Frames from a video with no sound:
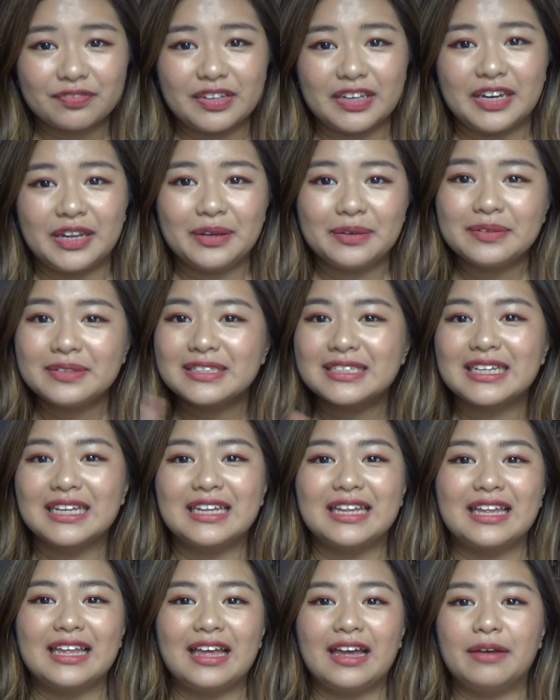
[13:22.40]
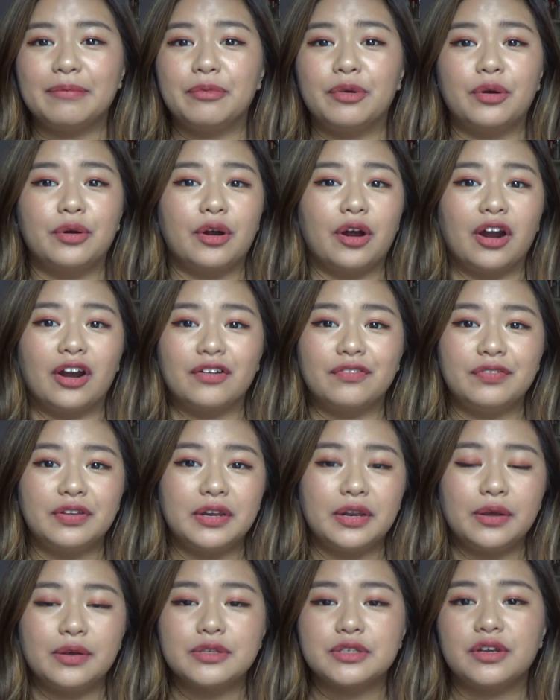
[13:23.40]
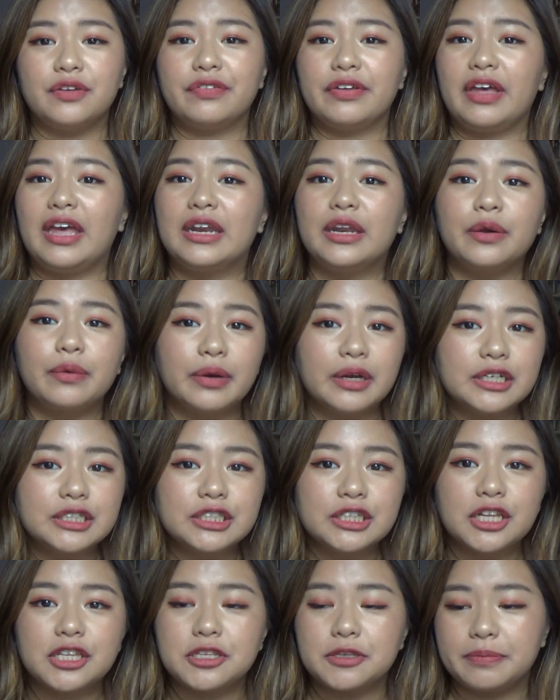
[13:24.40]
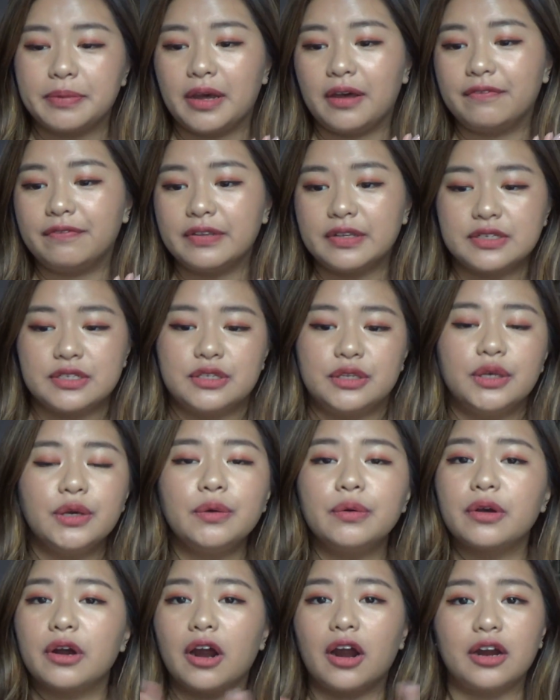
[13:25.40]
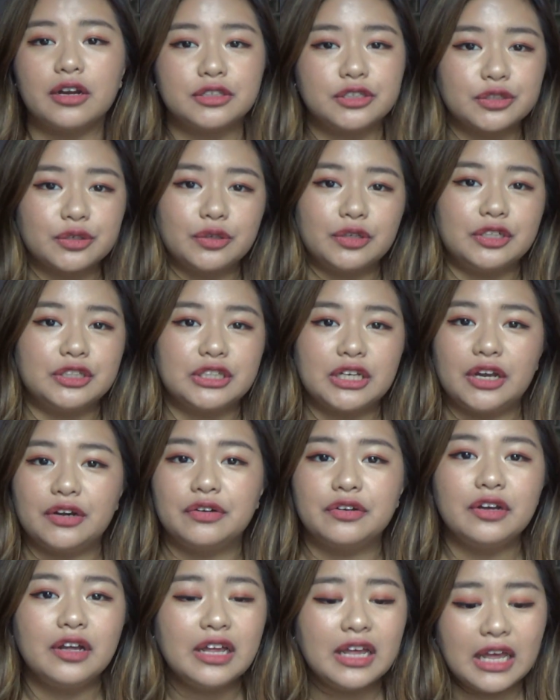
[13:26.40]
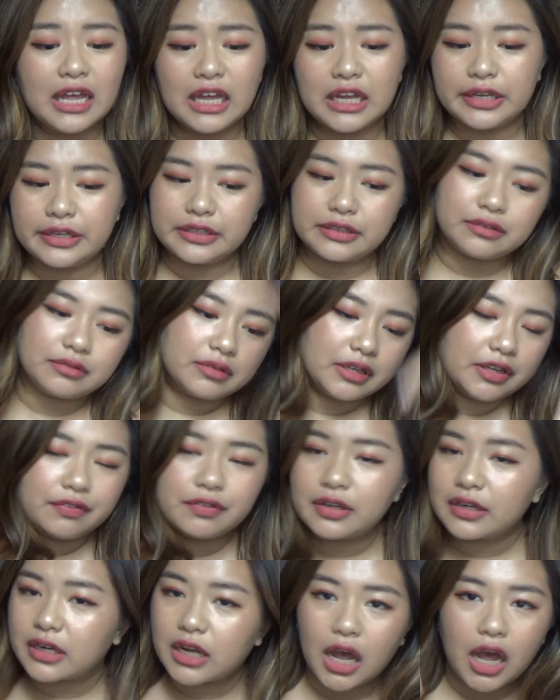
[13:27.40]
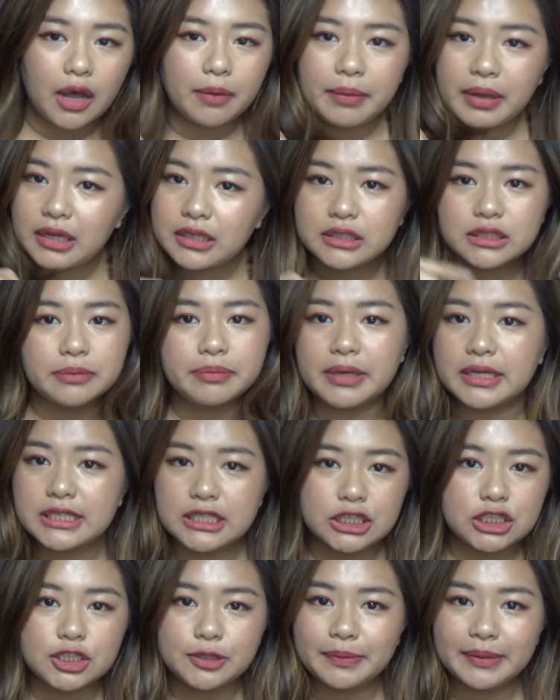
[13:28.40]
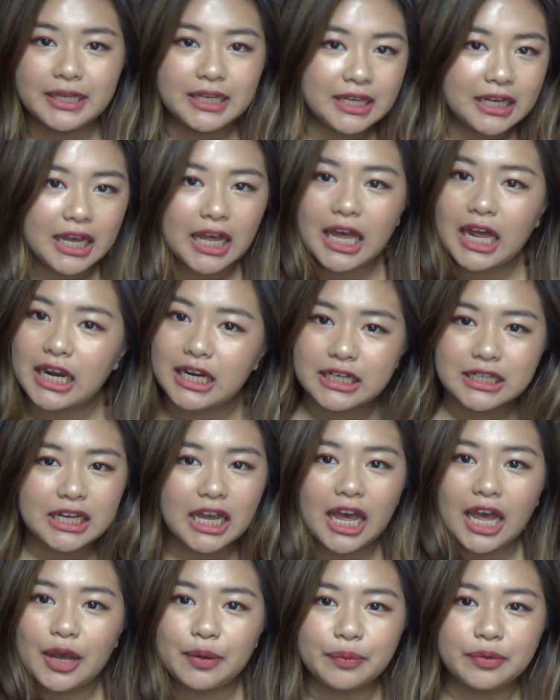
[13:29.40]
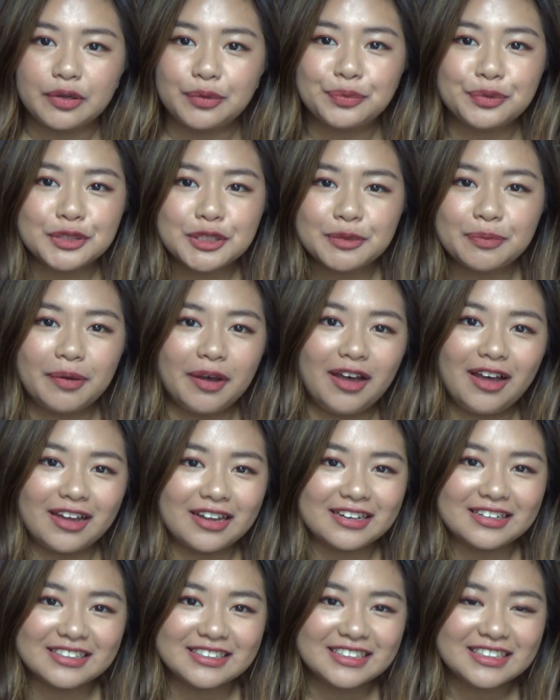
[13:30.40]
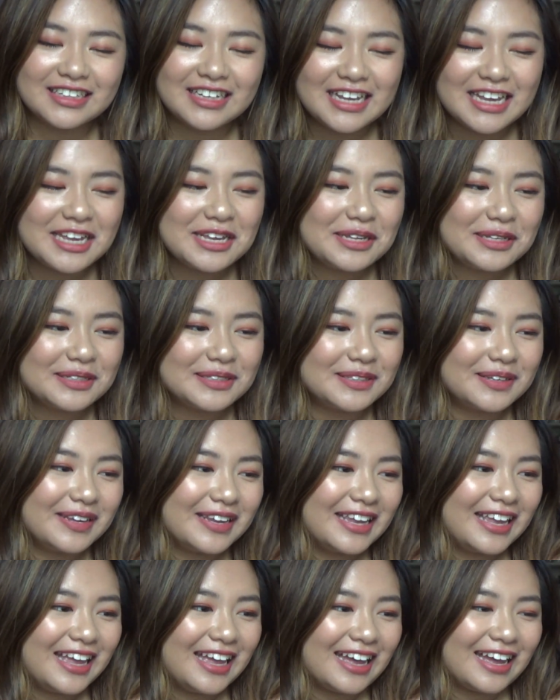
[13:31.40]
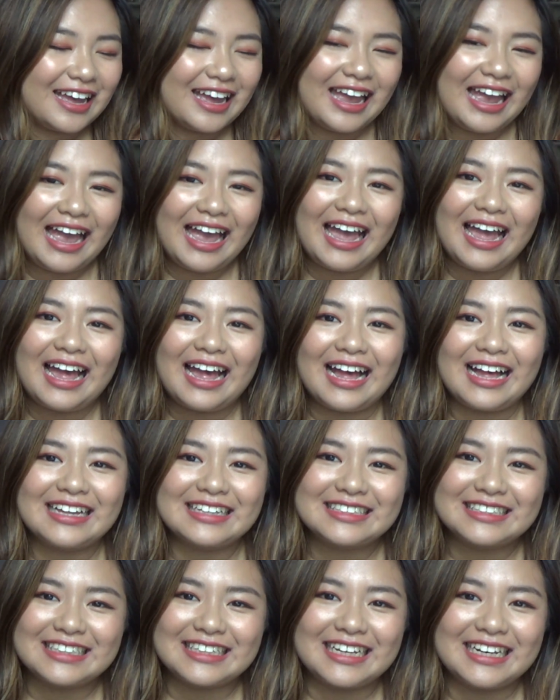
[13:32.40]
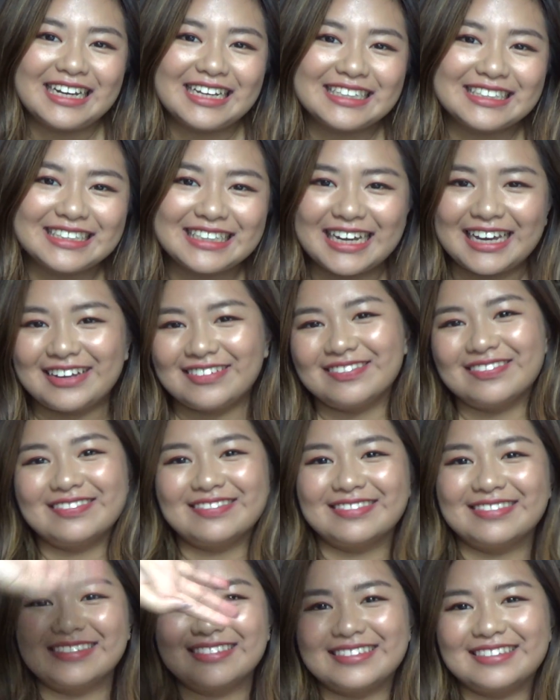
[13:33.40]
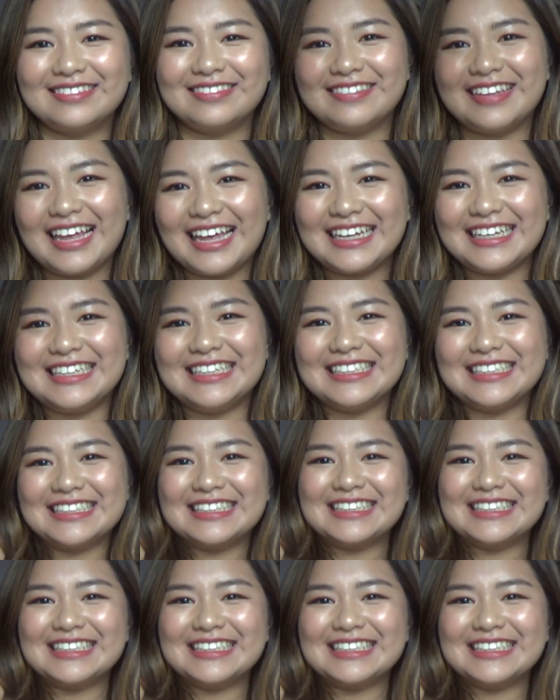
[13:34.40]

videos, more art videos, or if you have any questions about VCU or art school in general, leave a comment, message me, and I will respond. So yeah, I'll see you next time. Bye!